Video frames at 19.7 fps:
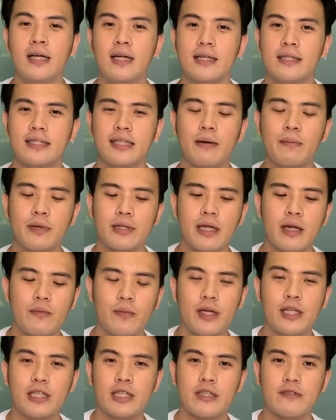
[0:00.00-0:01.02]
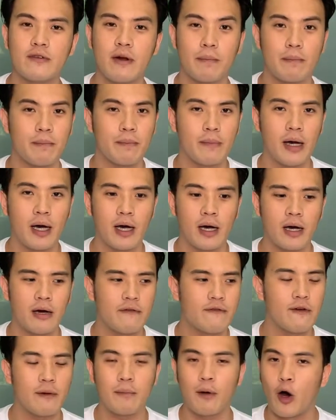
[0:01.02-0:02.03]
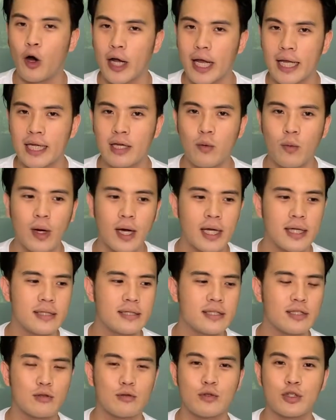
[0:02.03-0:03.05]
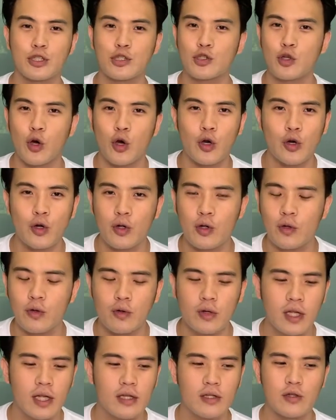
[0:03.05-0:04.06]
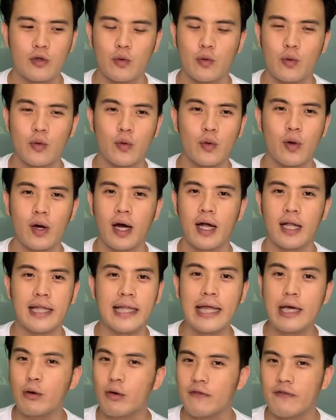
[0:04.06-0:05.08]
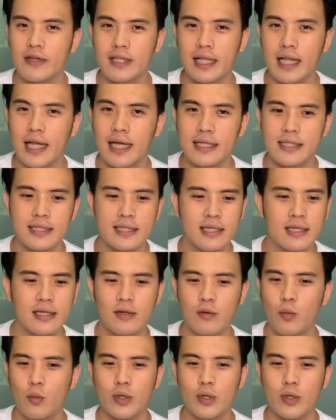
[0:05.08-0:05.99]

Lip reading: some of them ranges from organic ones to soil to liquid fertilizer,